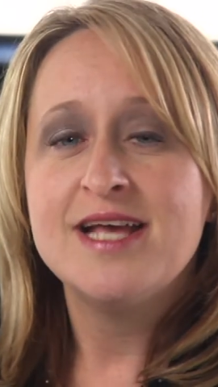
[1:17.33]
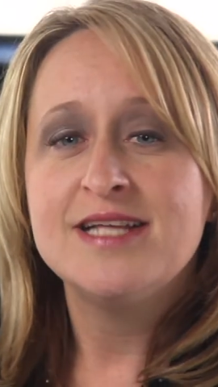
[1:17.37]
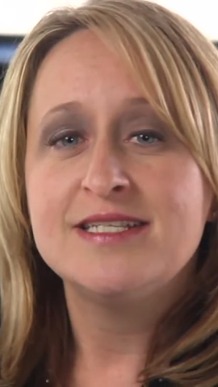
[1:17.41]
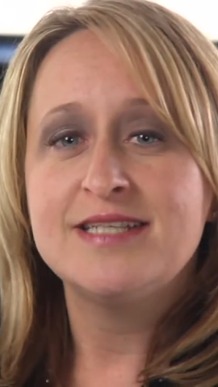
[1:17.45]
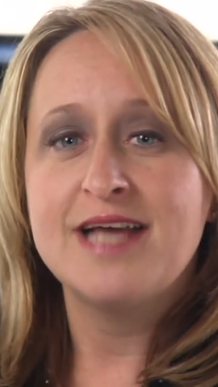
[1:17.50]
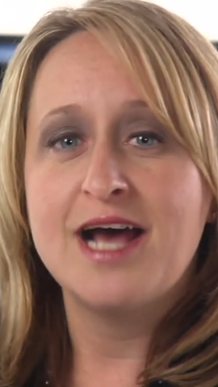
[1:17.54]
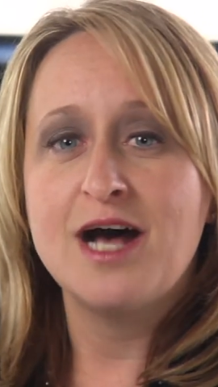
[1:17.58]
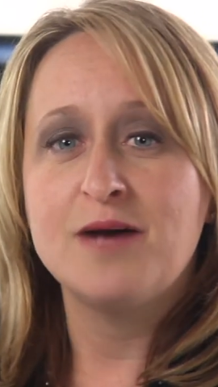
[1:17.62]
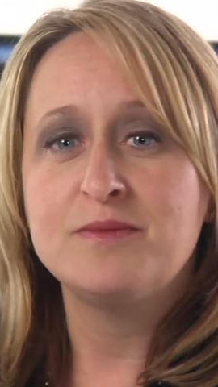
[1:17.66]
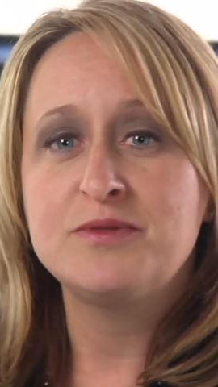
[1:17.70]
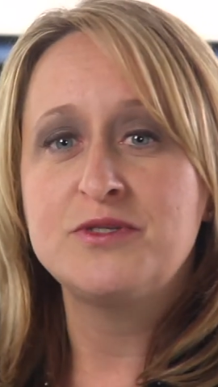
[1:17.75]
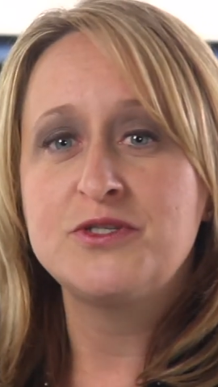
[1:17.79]
to
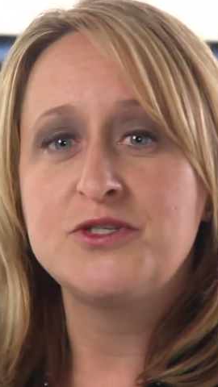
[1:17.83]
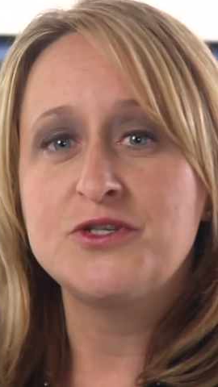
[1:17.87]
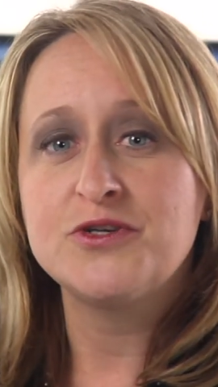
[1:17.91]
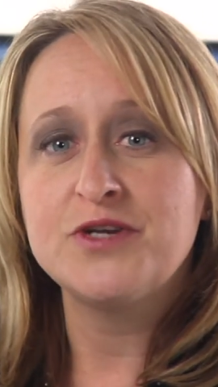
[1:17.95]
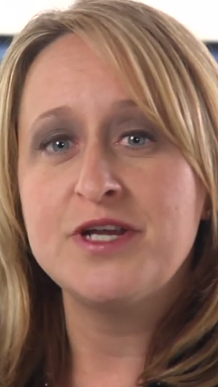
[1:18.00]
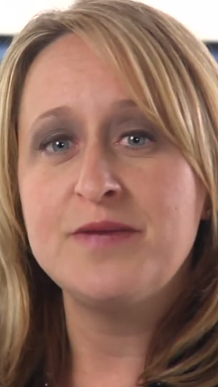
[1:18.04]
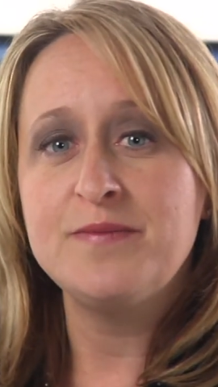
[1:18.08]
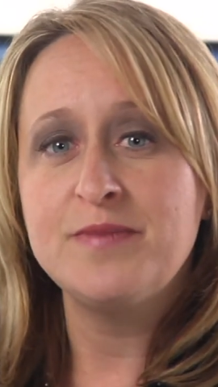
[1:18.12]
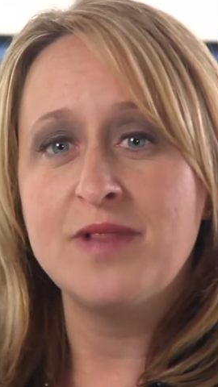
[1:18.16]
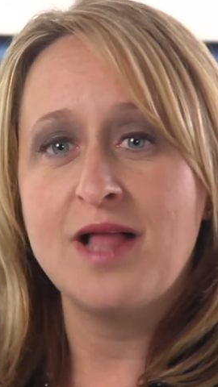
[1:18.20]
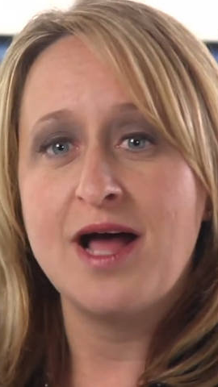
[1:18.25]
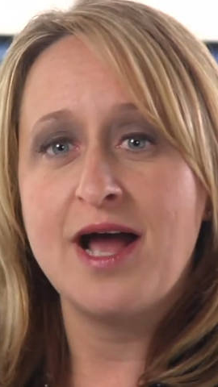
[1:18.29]
help
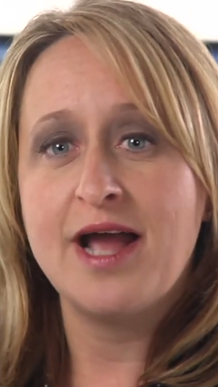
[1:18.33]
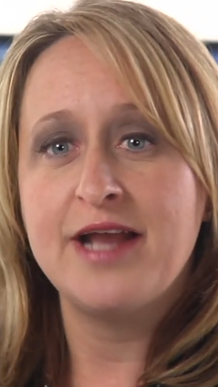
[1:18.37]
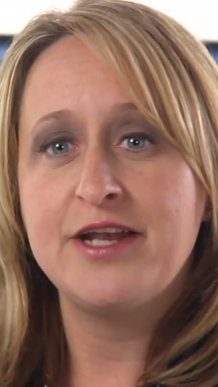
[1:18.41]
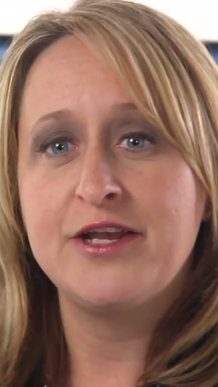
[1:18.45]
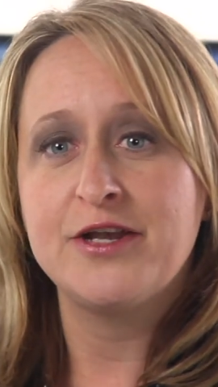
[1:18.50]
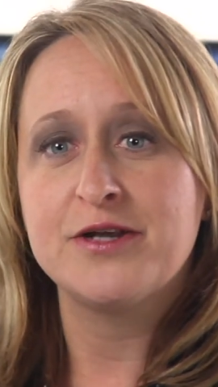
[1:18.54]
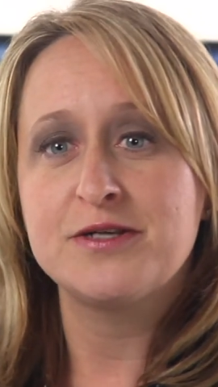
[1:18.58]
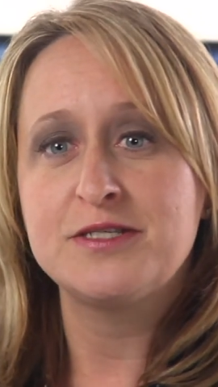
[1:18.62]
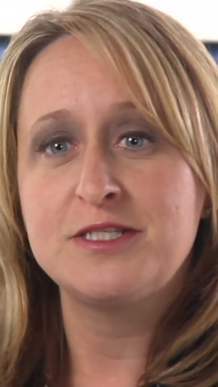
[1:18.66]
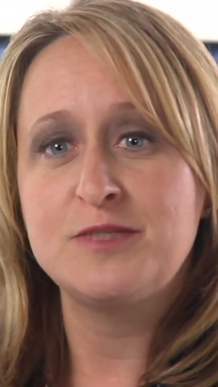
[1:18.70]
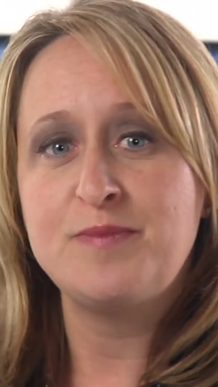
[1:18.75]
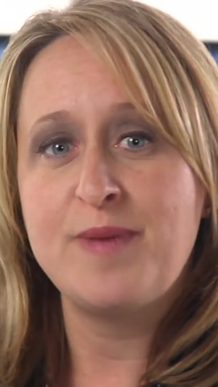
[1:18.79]
streamline
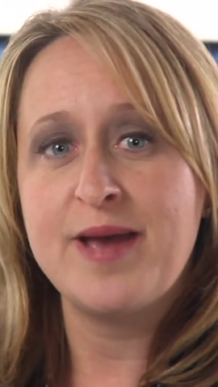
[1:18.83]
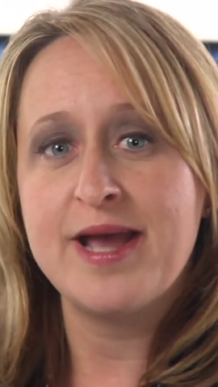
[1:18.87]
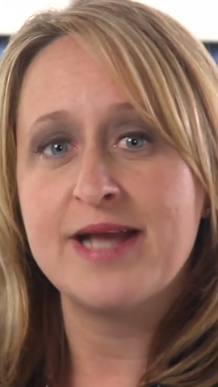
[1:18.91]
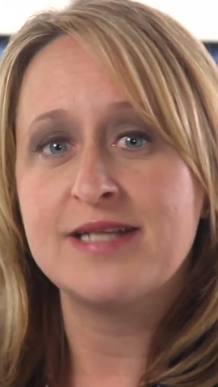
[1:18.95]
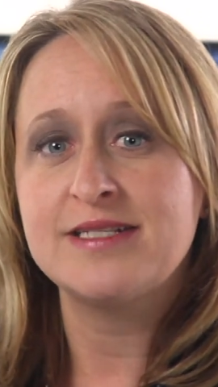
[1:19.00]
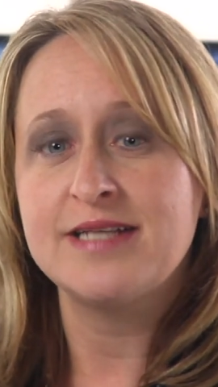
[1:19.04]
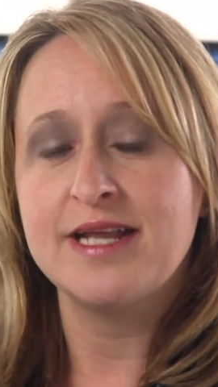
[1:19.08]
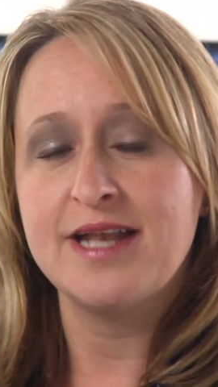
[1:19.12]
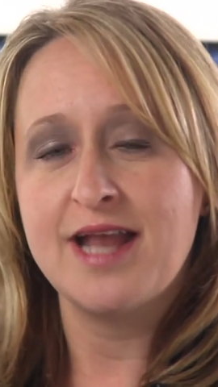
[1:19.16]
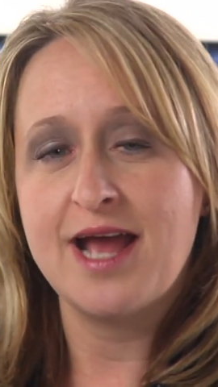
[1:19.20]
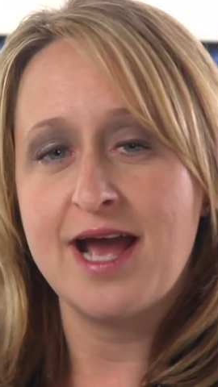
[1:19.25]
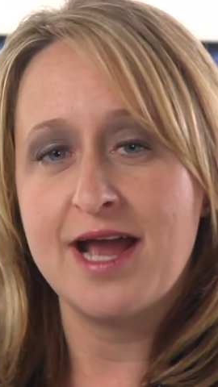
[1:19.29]
your
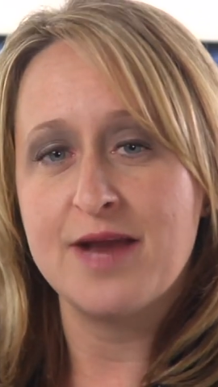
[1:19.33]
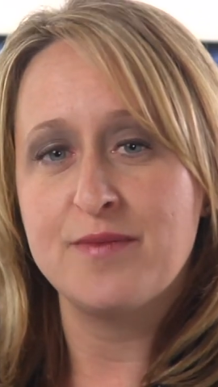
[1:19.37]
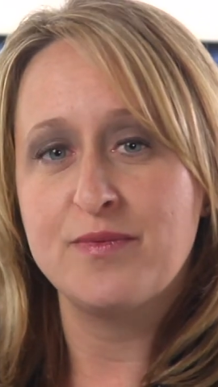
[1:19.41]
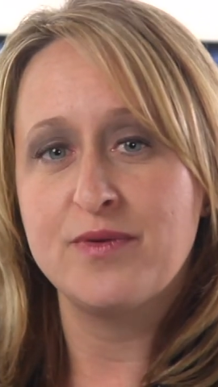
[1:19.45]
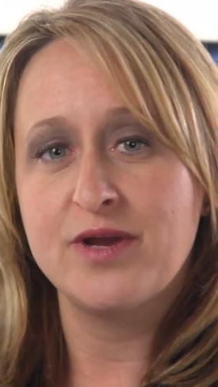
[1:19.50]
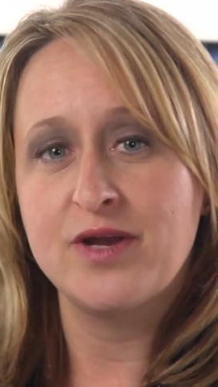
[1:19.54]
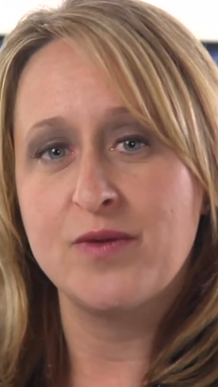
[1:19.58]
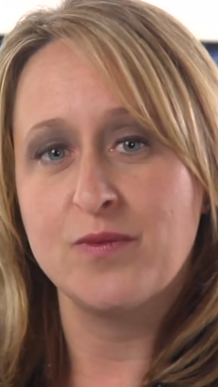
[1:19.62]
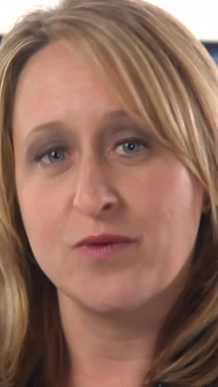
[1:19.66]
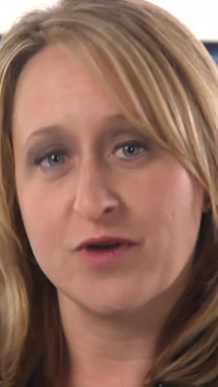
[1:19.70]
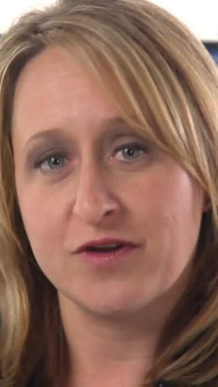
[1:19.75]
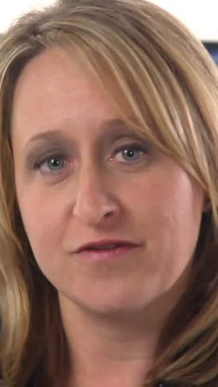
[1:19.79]
SPECT and
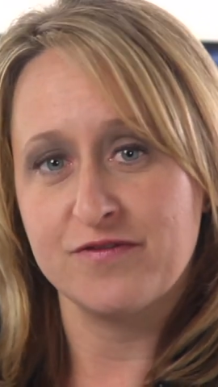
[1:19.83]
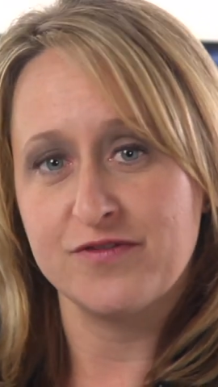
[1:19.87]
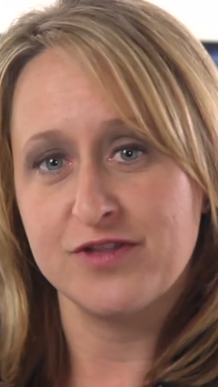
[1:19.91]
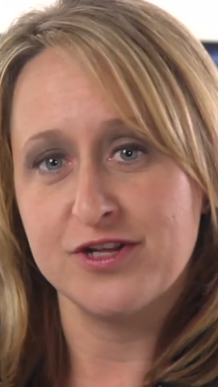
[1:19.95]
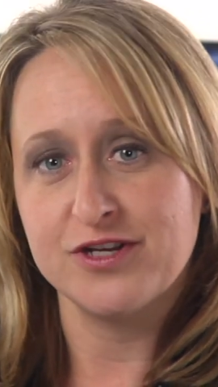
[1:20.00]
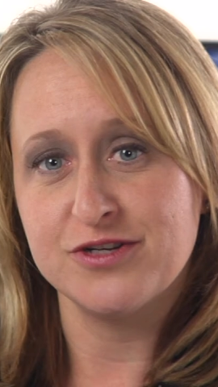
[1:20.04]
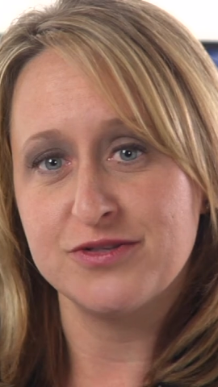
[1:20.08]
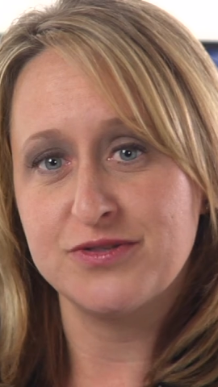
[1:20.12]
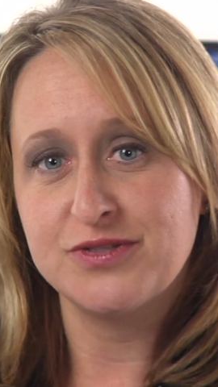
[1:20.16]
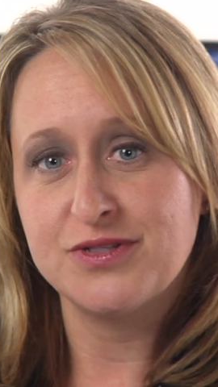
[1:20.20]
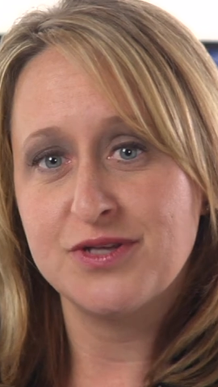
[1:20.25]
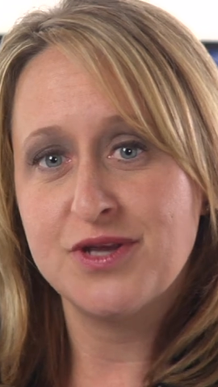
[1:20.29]
hybrid
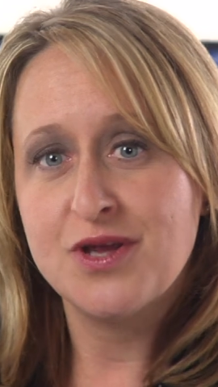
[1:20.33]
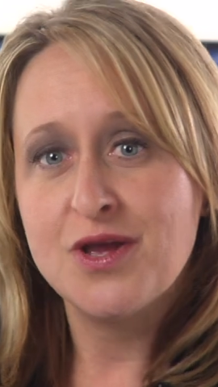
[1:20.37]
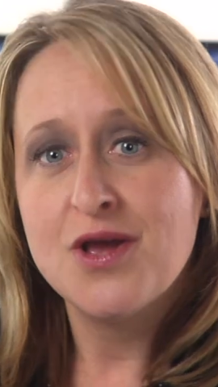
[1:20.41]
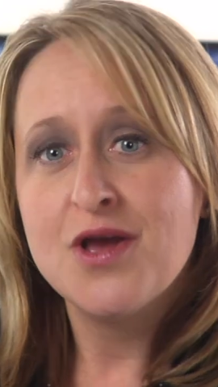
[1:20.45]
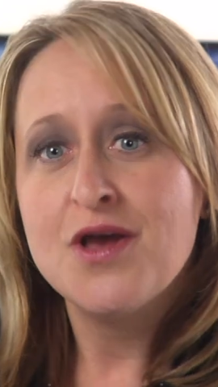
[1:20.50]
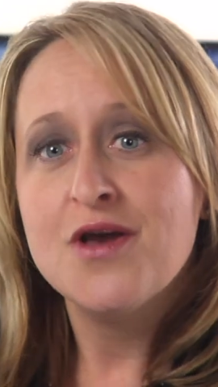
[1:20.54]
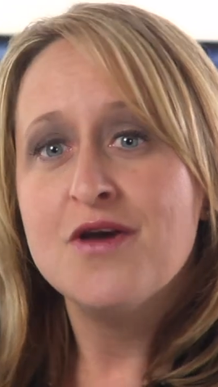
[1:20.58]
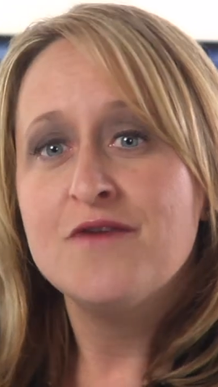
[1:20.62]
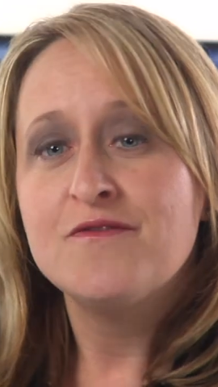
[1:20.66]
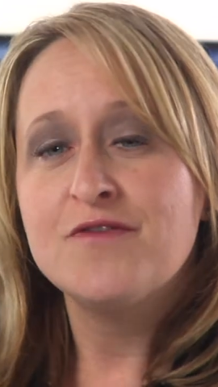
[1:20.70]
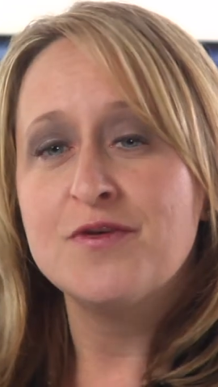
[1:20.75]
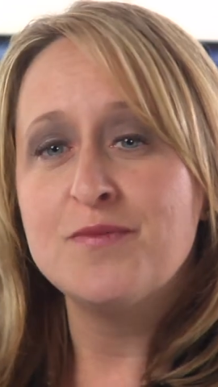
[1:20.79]
workflows.
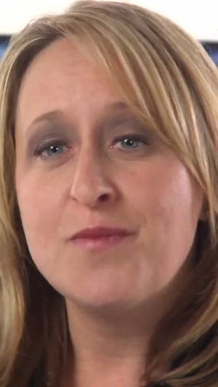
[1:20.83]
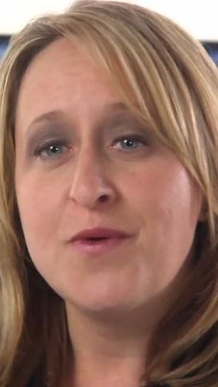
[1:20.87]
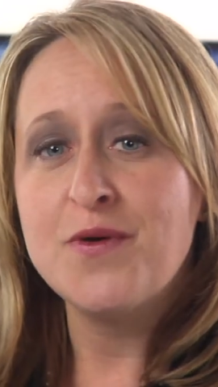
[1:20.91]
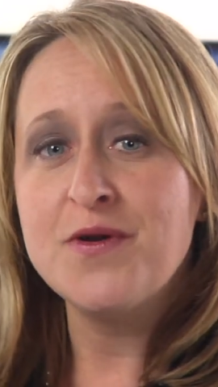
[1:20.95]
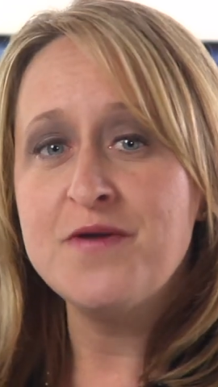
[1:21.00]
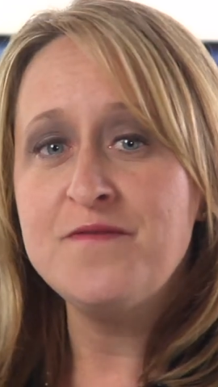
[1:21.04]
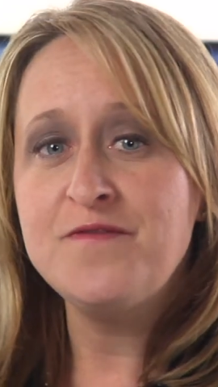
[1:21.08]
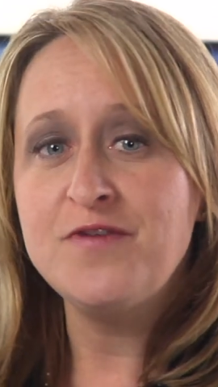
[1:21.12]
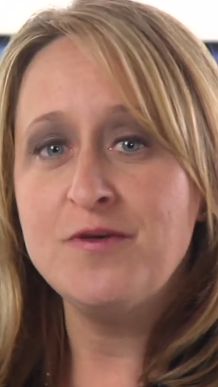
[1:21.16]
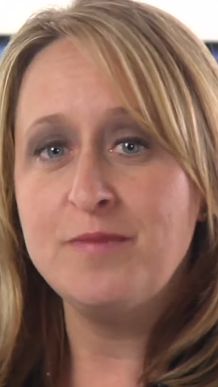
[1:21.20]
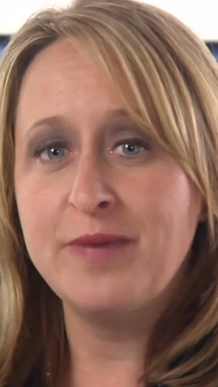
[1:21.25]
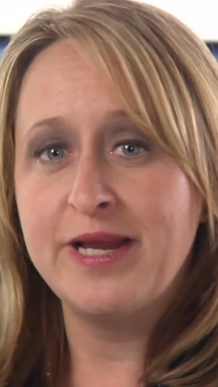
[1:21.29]
For
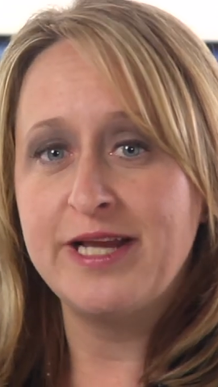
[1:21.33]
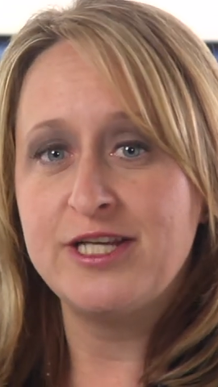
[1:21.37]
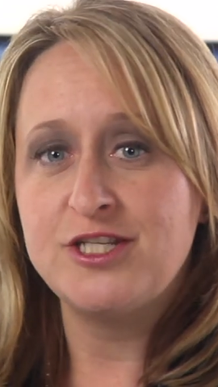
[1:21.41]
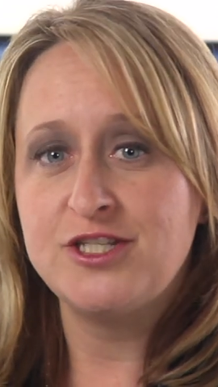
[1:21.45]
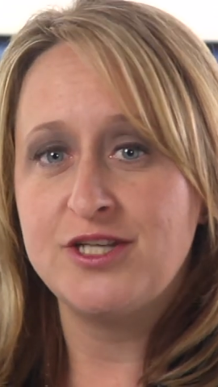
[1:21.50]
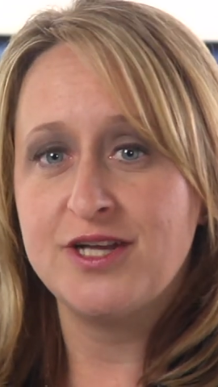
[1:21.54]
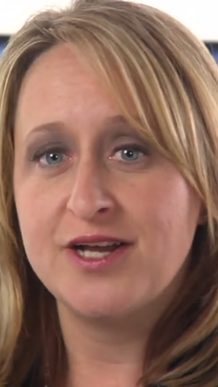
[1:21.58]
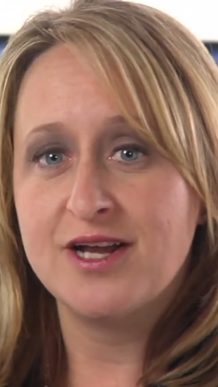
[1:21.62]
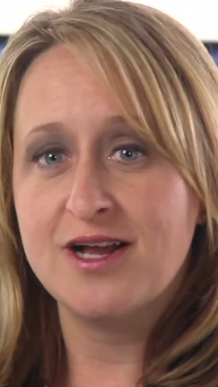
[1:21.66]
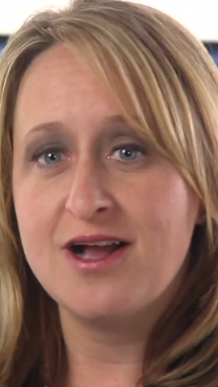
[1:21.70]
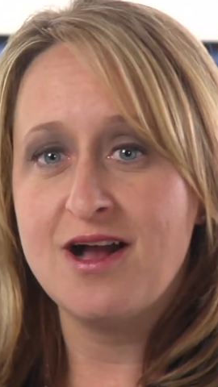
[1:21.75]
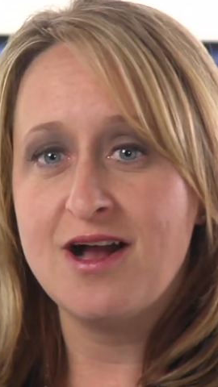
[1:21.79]
more information,